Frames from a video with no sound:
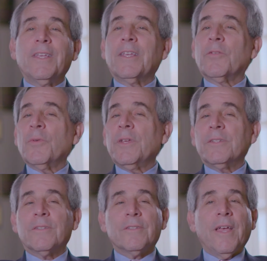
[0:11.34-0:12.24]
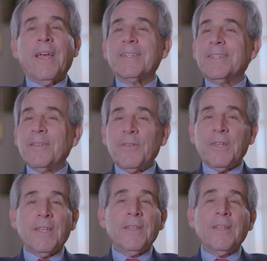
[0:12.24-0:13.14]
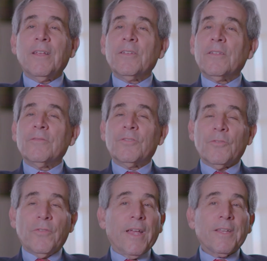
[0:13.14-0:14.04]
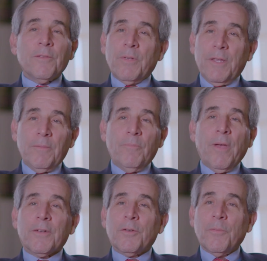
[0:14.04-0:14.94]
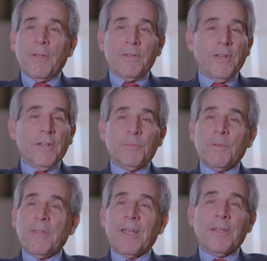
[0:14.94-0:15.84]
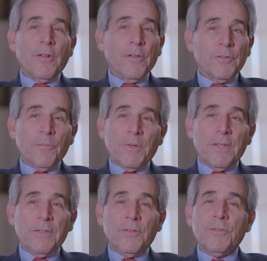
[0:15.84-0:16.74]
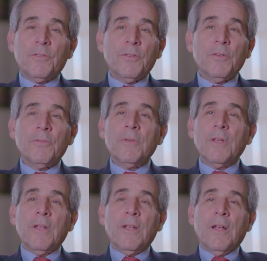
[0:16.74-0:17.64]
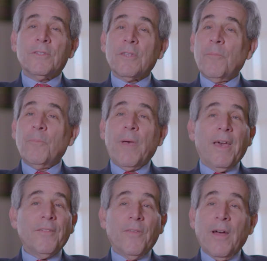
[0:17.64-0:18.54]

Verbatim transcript: decreased activity, sure, that could be bacterial meningitis, but that could also be due to uh, some bad